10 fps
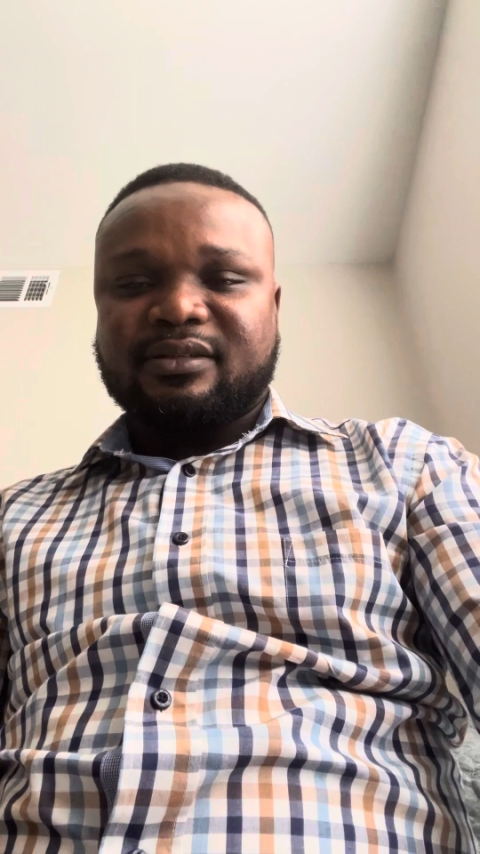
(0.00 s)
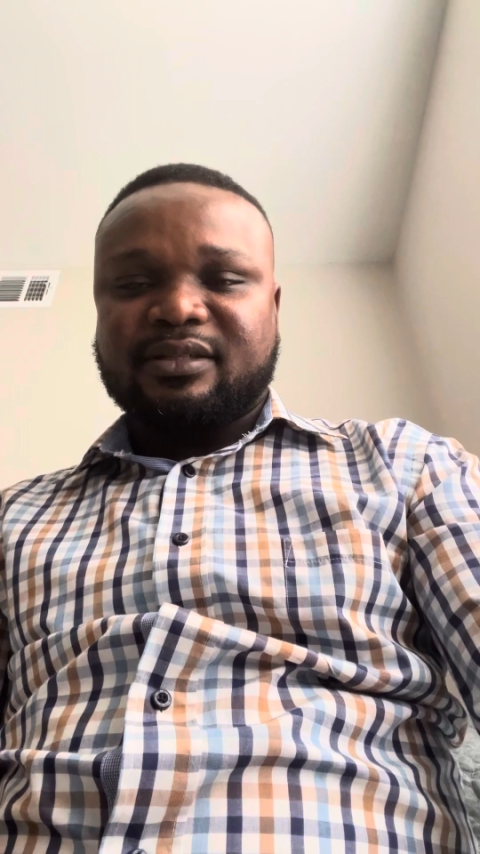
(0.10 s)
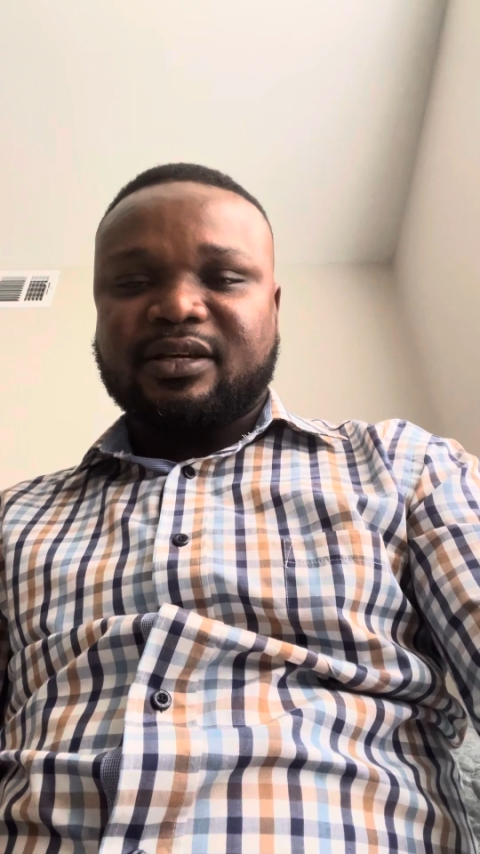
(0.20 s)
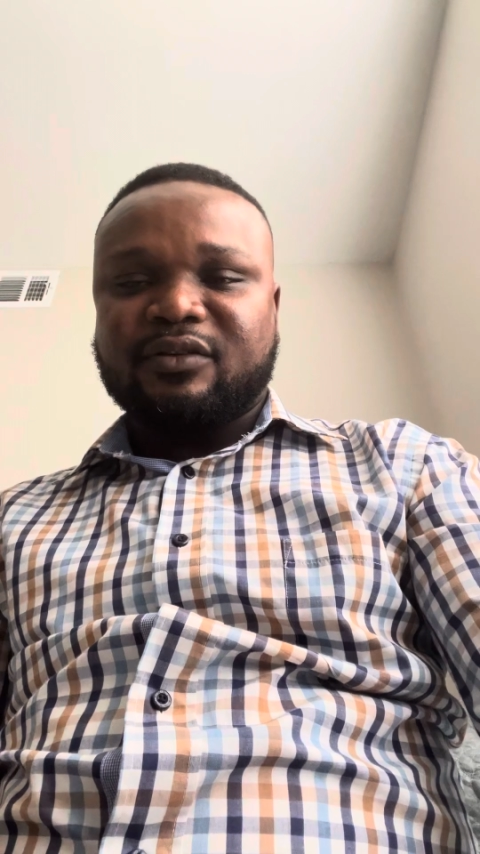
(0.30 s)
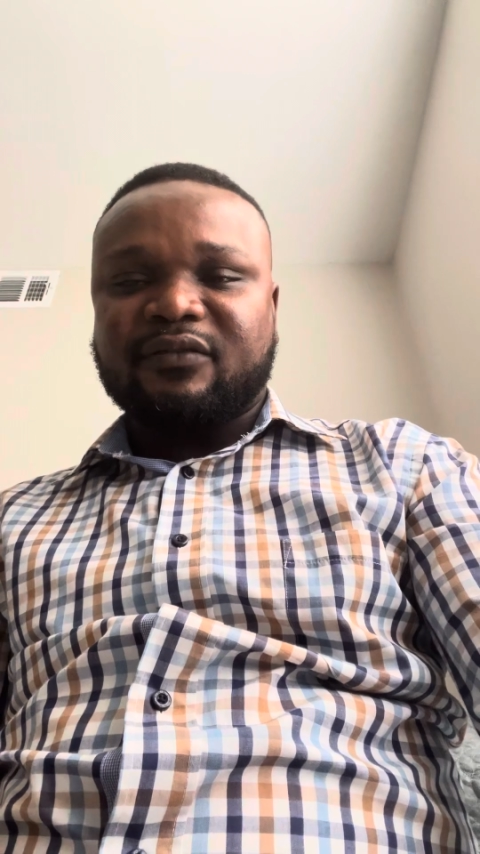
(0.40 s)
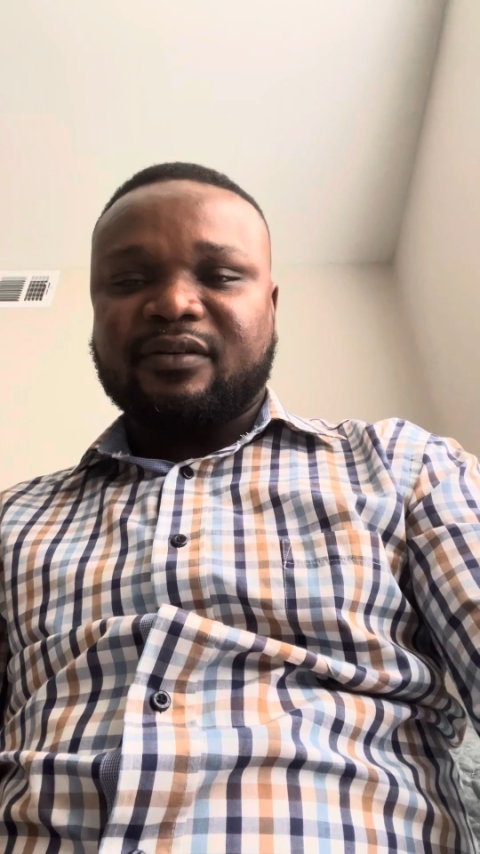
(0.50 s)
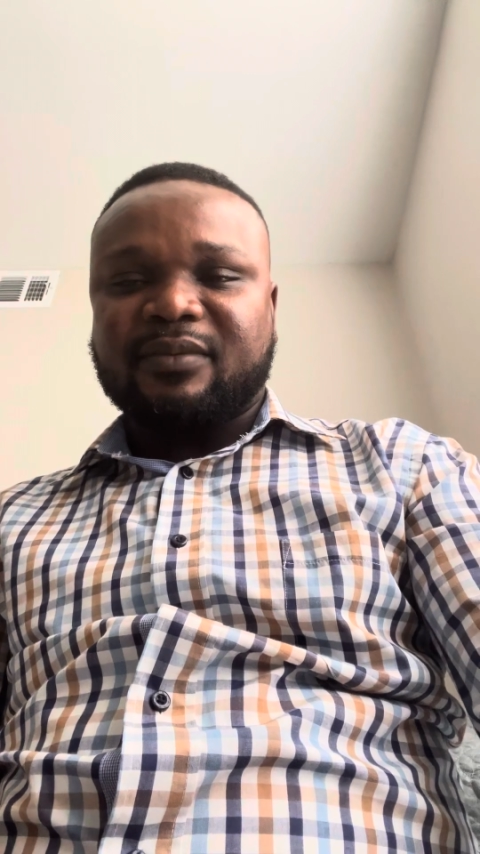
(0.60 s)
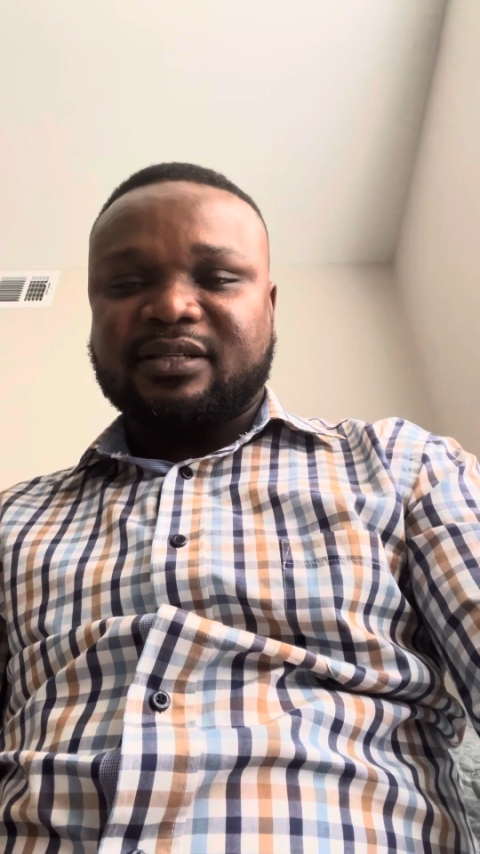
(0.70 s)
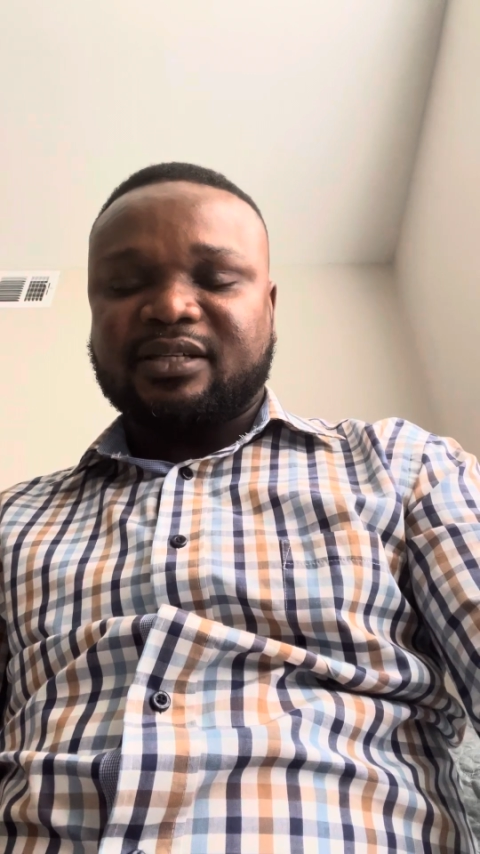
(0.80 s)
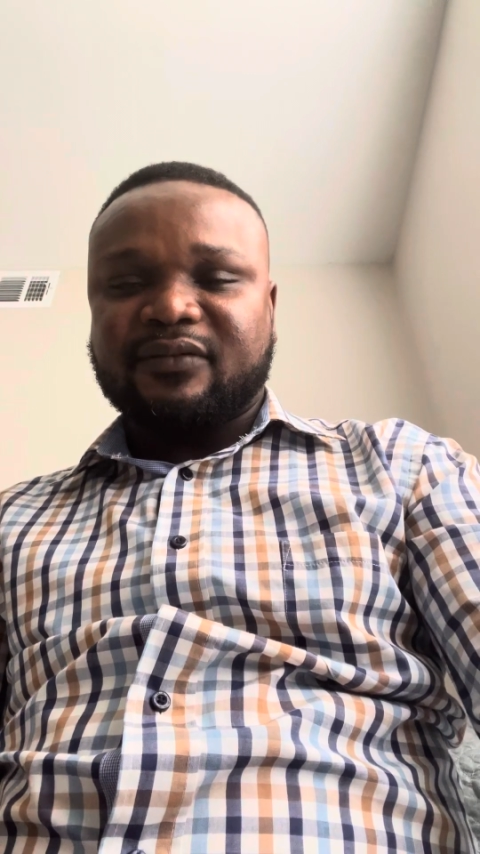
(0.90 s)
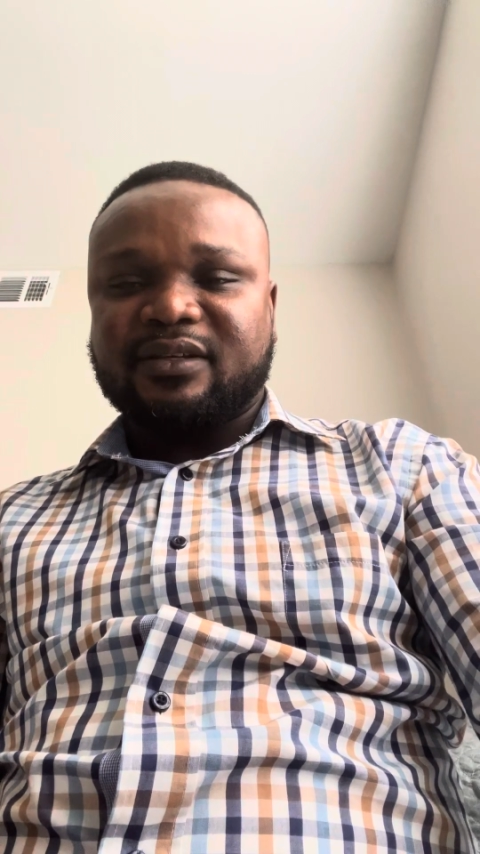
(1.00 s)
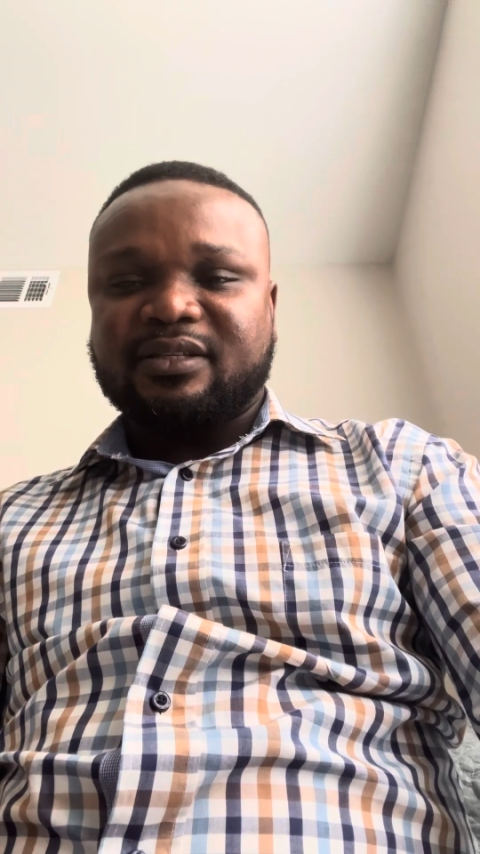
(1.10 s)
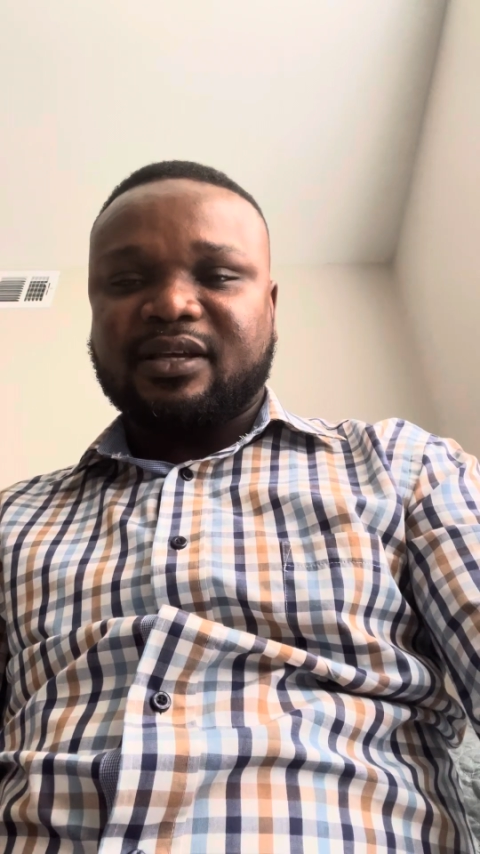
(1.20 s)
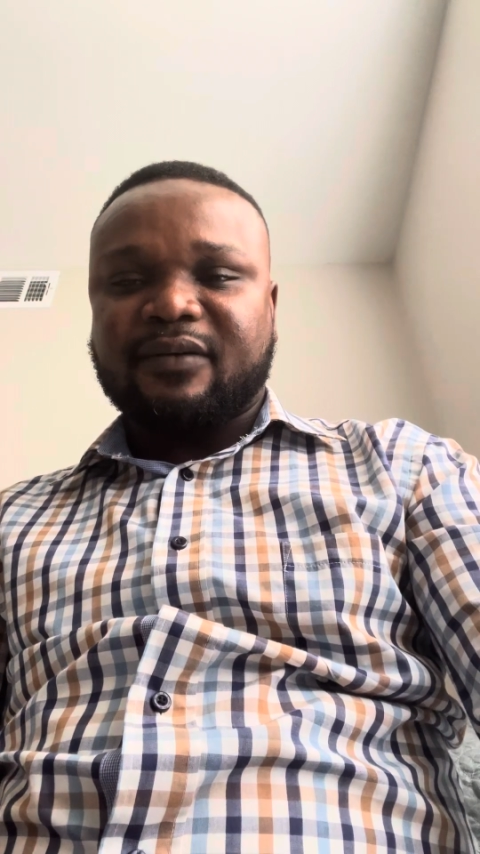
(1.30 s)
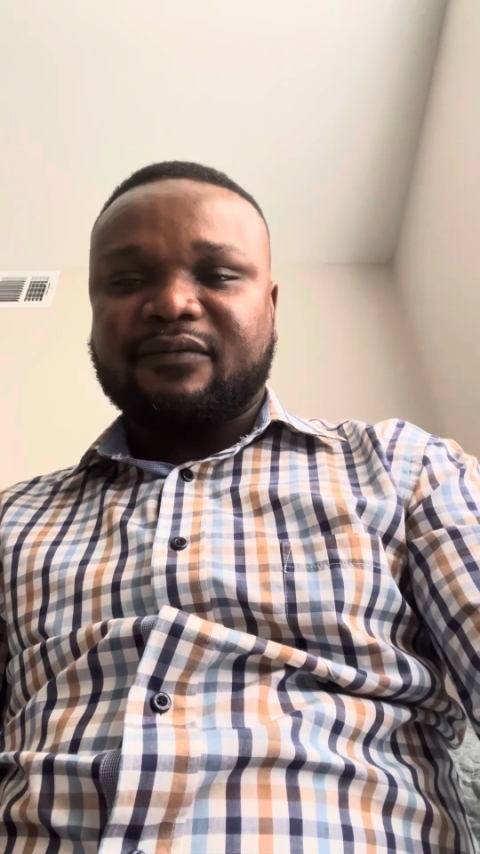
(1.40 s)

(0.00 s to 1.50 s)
turnover by service time,